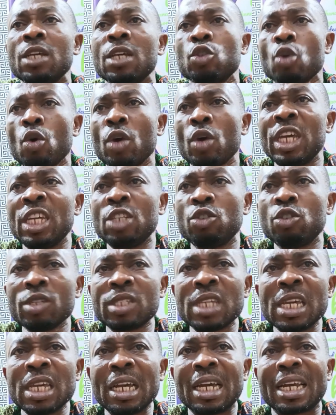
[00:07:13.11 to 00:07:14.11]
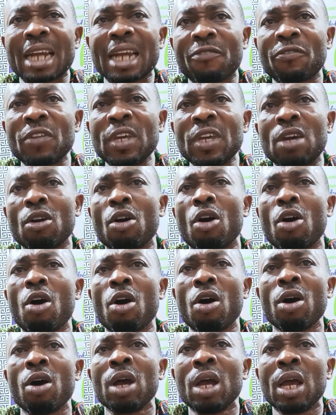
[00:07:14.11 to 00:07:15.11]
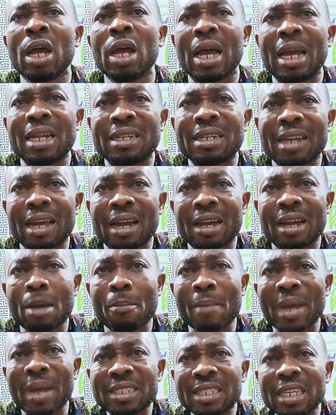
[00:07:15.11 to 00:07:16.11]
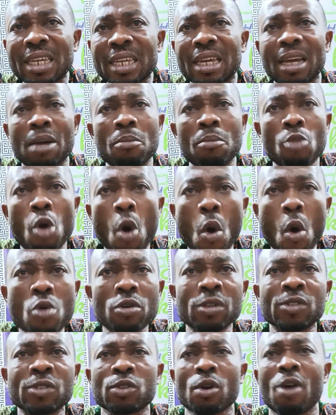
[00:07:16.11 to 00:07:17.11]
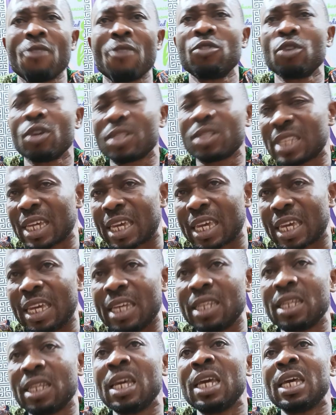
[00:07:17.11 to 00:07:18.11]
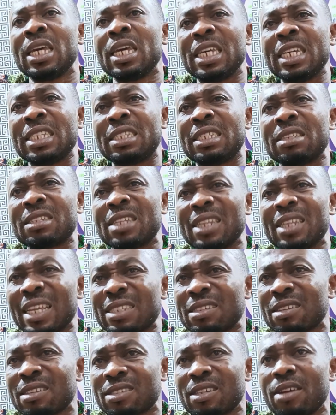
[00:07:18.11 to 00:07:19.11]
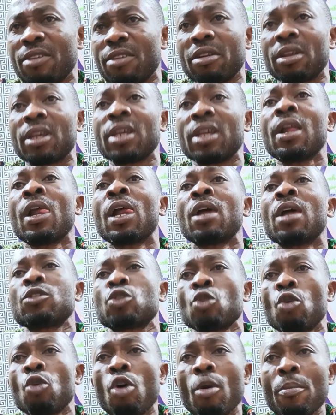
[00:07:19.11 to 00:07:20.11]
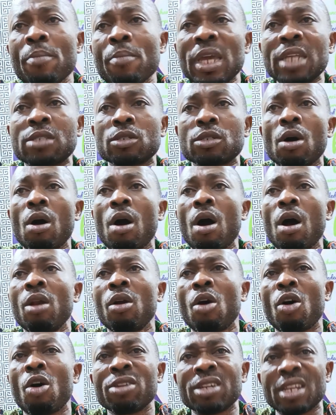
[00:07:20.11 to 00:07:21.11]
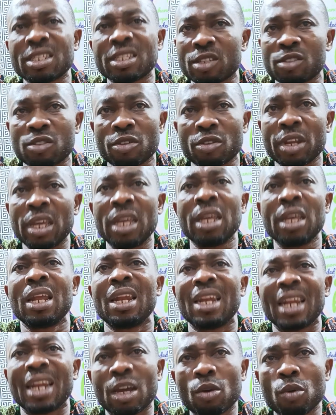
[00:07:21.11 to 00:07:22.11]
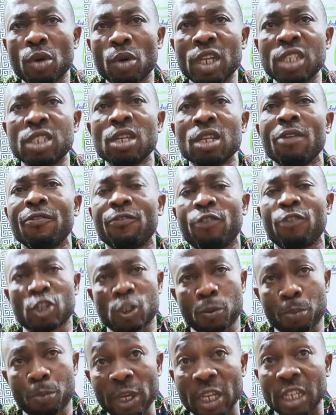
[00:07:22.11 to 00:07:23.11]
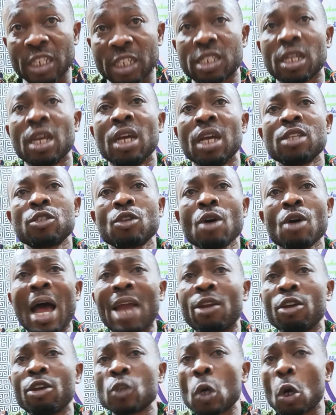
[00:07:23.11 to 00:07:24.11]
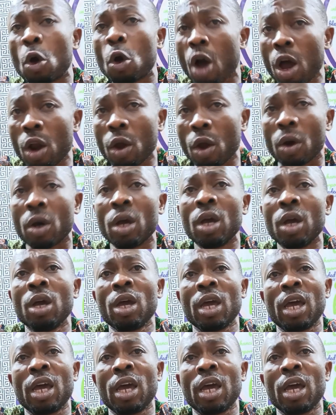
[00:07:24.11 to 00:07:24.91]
So, in using graphic or diagrammatic modes of note taking, it is necessary to omit all unnecessary language for speed. So, and also color.